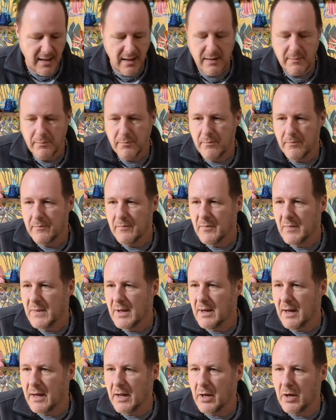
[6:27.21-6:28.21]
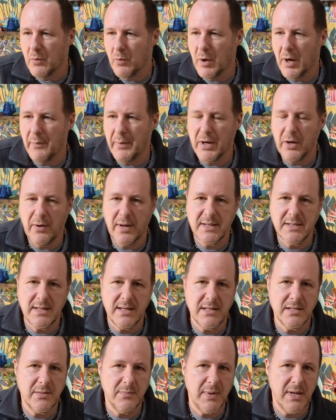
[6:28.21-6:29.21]
I don't know why, but it always seems
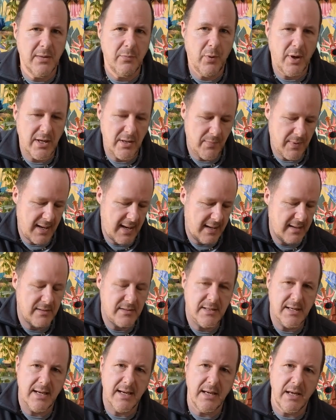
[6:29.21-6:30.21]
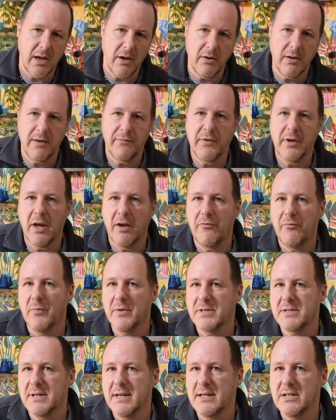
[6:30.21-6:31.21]
to be when you're playing a D note. If you go from a
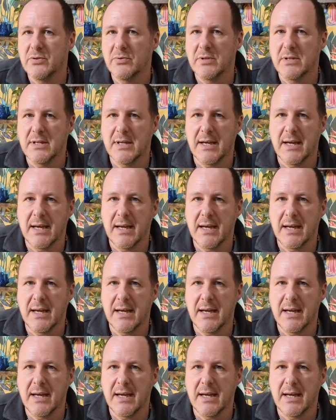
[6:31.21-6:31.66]
C to a D,